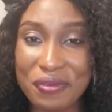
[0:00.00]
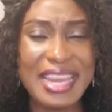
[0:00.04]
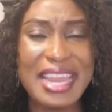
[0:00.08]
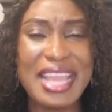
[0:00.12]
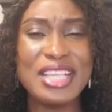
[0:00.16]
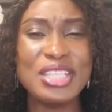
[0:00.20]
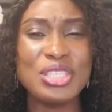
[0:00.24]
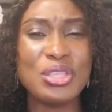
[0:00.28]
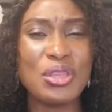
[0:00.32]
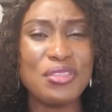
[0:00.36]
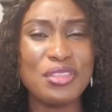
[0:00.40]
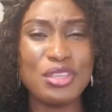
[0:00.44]
and
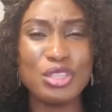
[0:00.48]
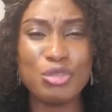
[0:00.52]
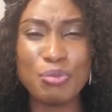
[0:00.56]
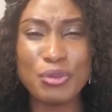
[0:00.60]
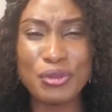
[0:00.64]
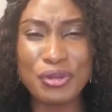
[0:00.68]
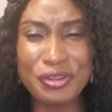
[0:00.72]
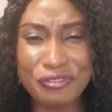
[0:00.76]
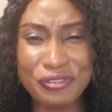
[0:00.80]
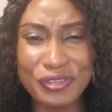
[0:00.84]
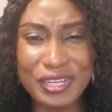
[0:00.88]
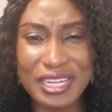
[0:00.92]
I saw this
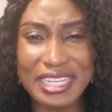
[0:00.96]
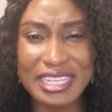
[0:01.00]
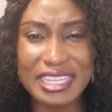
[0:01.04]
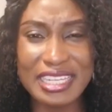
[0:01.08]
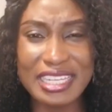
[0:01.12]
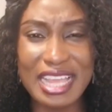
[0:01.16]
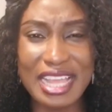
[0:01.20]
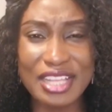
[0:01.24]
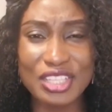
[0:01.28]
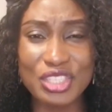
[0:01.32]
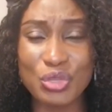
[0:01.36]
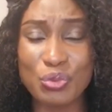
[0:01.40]
beautiful
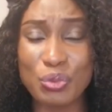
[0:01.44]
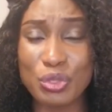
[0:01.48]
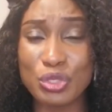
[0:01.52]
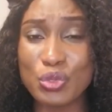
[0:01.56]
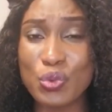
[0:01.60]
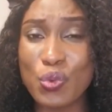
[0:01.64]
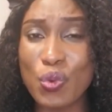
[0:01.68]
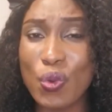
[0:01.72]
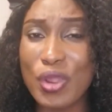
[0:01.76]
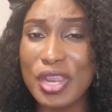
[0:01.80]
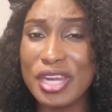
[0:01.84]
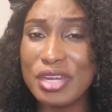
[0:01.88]
lady as she was
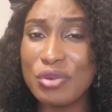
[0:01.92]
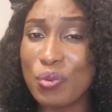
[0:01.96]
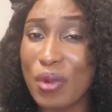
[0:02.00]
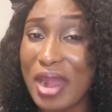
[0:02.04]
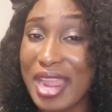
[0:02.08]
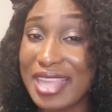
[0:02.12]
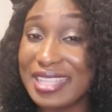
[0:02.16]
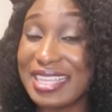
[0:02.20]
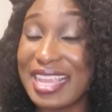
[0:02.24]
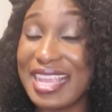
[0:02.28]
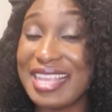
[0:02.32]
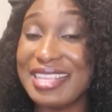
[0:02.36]
going
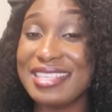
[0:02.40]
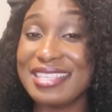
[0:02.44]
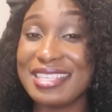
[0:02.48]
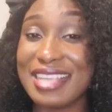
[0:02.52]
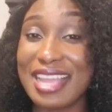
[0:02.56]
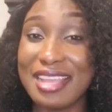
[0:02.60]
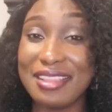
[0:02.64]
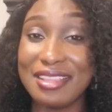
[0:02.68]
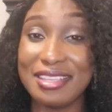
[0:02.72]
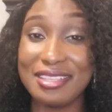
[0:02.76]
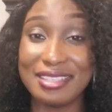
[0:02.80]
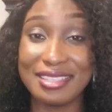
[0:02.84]
right
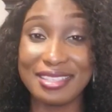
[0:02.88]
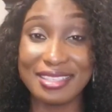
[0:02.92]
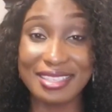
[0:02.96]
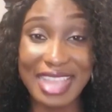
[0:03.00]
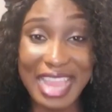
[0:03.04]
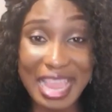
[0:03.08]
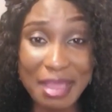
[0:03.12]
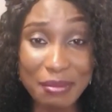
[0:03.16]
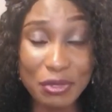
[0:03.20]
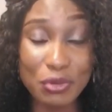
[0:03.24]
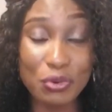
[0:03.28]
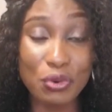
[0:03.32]
inside the
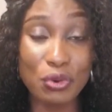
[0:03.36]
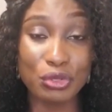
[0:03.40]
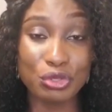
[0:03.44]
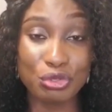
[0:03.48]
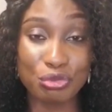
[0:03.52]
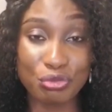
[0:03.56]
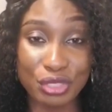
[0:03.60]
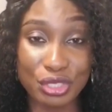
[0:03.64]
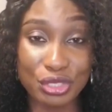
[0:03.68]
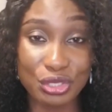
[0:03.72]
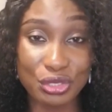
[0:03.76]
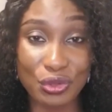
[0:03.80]
same
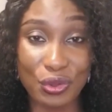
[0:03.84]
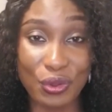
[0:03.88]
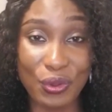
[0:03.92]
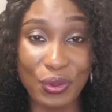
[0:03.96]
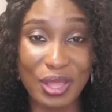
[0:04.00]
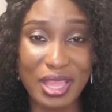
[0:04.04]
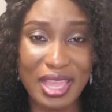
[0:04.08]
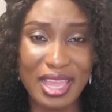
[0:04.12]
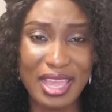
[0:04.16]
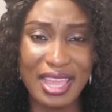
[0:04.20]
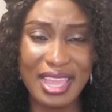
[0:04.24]
grocery store,